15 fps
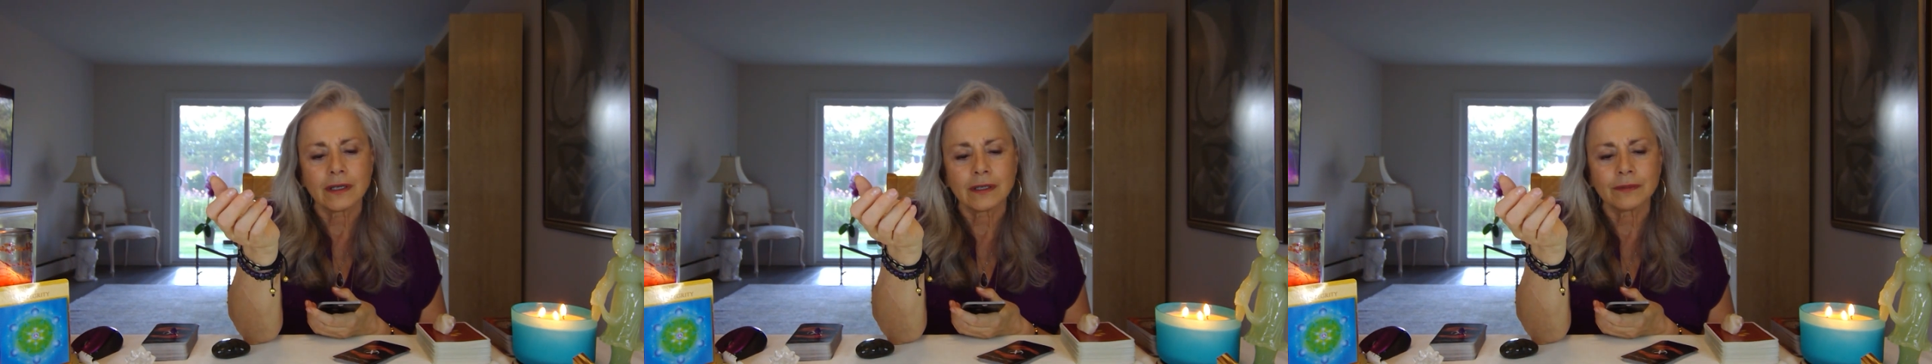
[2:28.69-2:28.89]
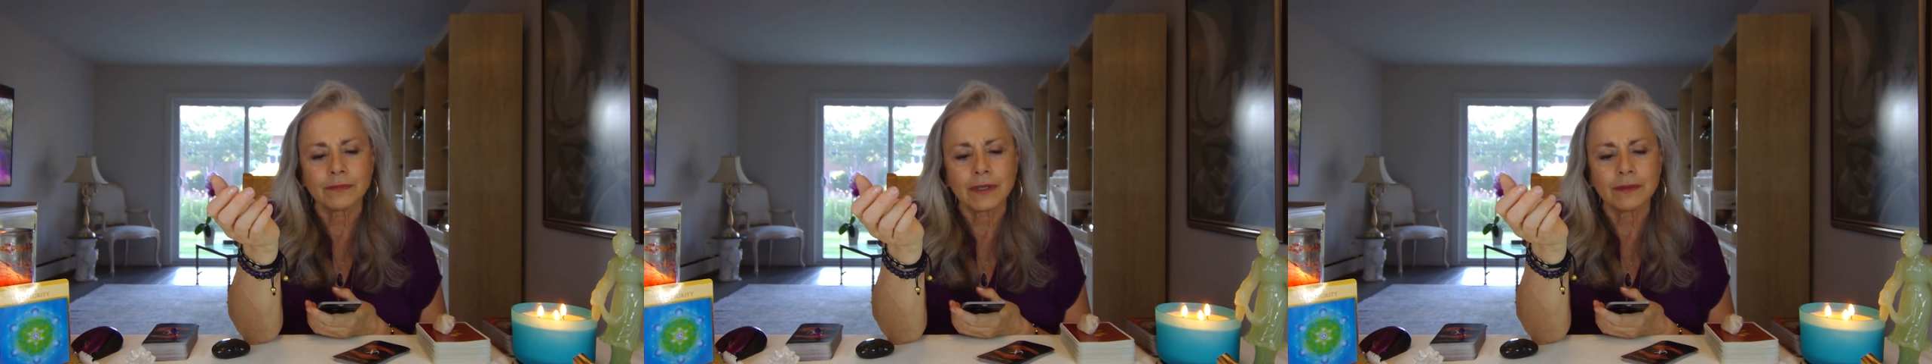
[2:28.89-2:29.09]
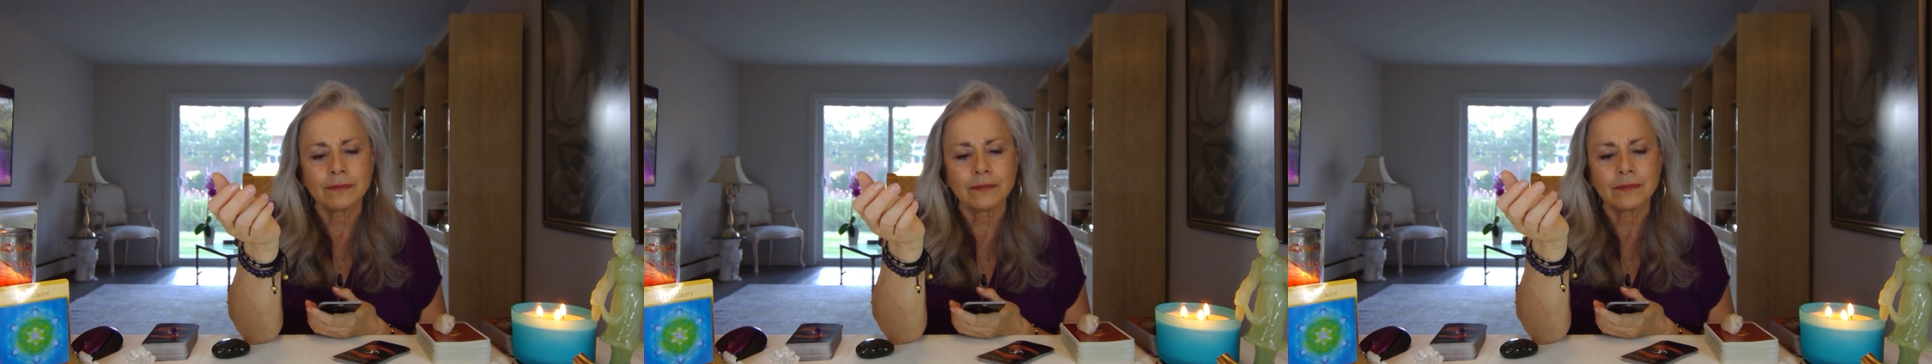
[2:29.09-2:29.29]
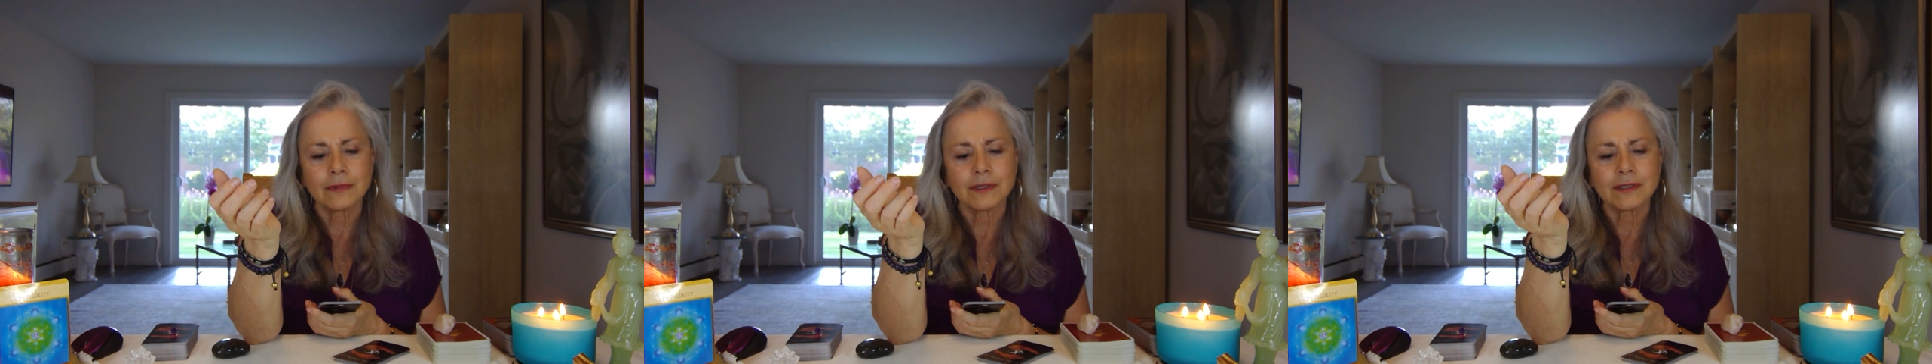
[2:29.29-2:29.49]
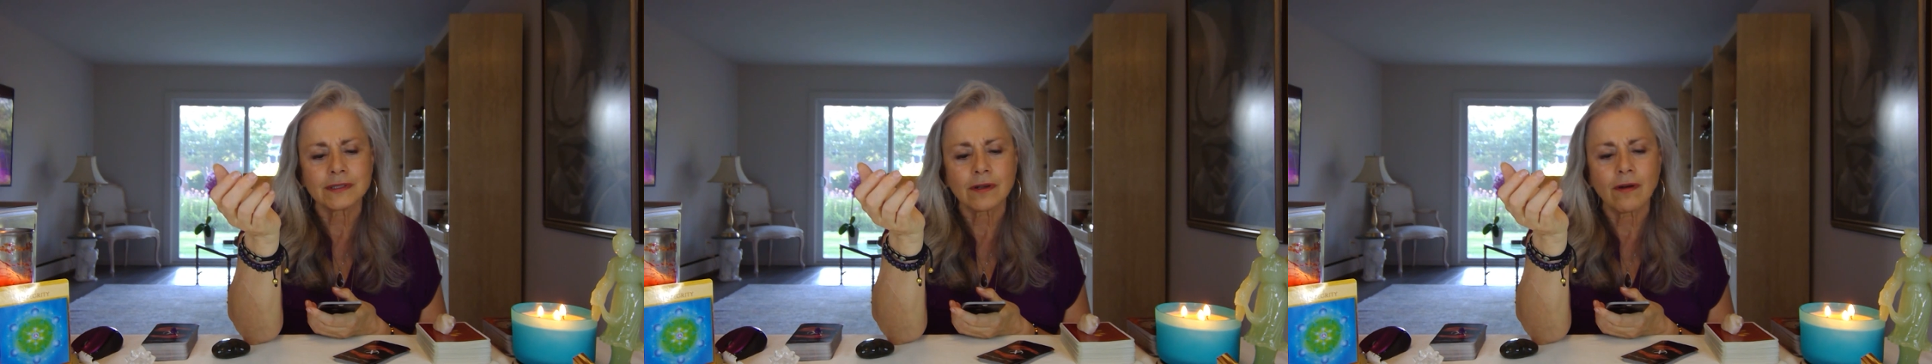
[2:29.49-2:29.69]
Um,
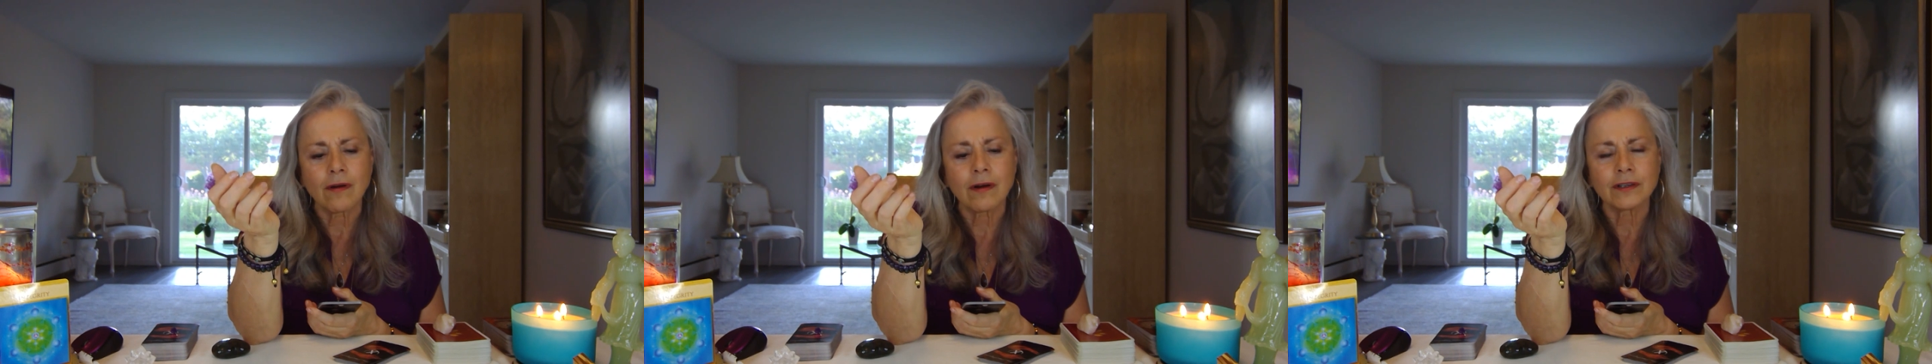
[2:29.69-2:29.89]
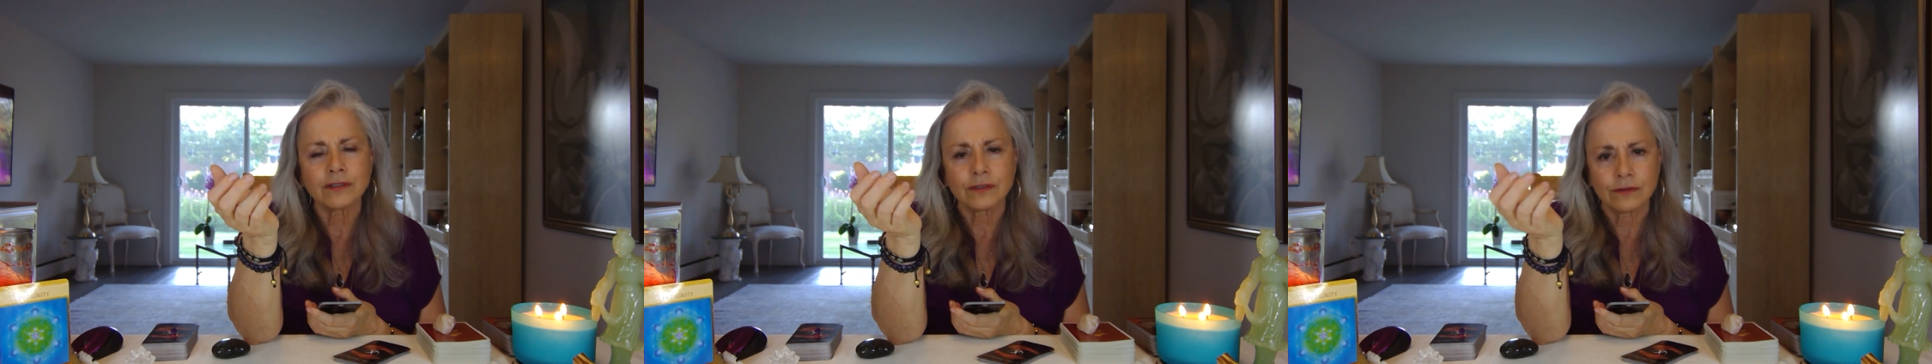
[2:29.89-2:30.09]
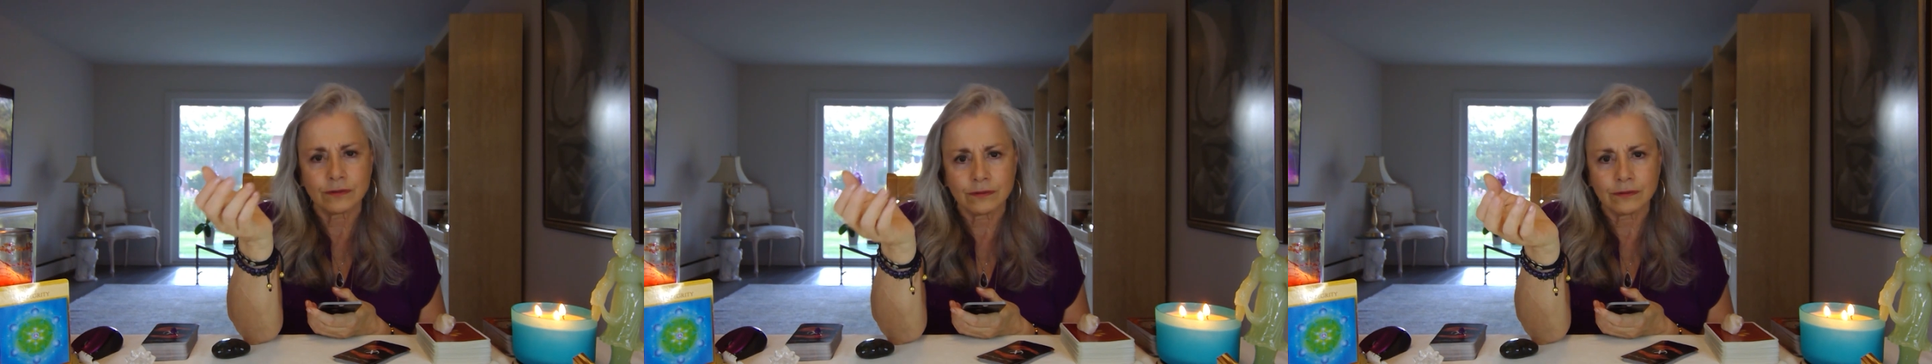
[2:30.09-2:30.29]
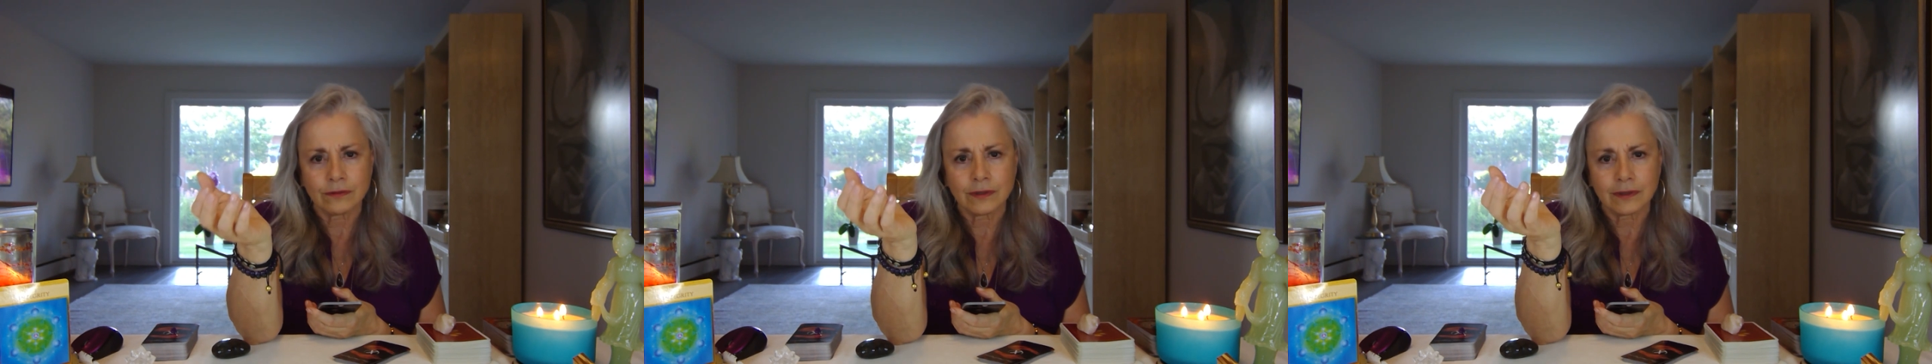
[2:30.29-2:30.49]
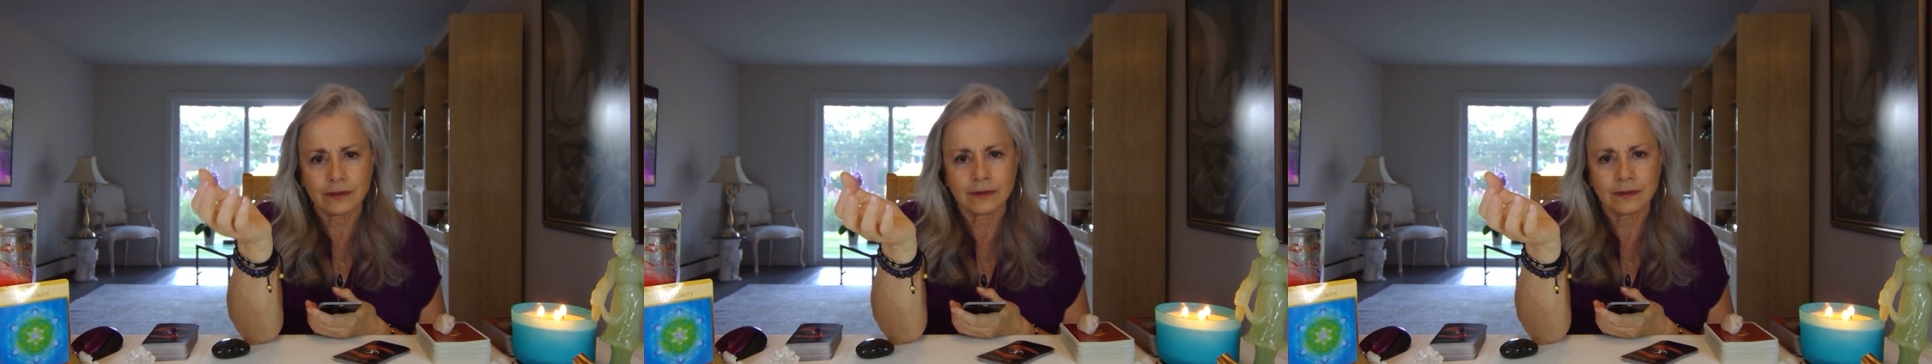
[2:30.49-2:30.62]
and it's hard to